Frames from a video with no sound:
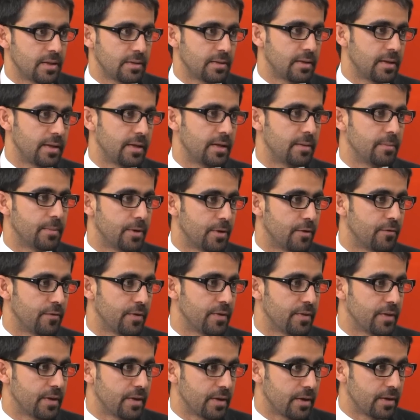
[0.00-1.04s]
a number of
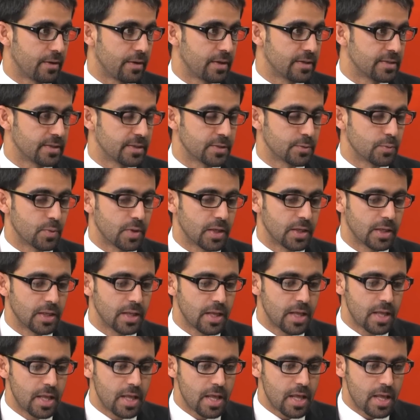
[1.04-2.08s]
other areas as well.
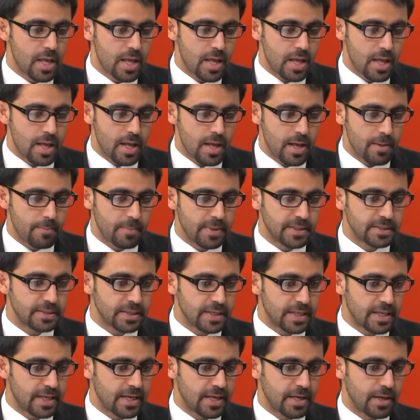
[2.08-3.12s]
But
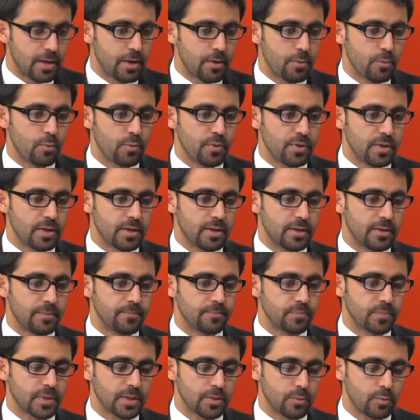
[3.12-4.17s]

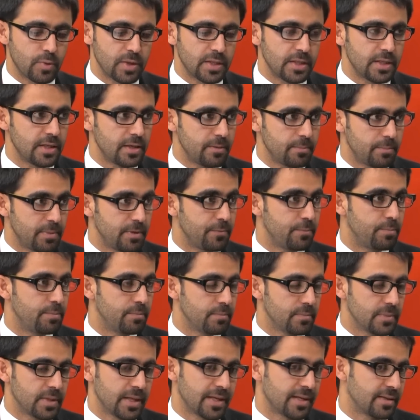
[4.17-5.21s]

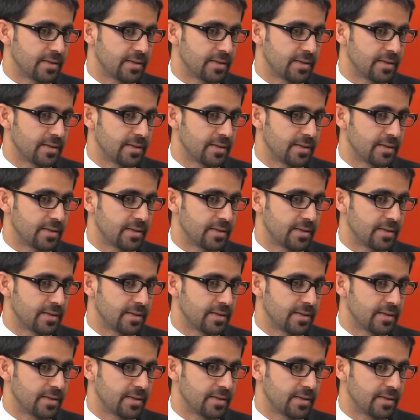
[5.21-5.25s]
when